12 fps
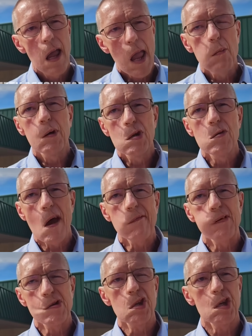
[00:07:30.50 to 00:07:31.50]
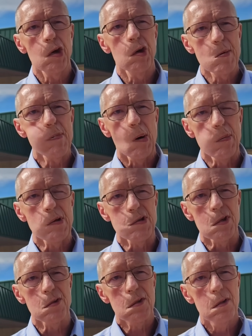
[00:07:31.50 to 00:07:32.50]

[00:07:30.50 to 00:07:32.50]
And we do that for security purposes.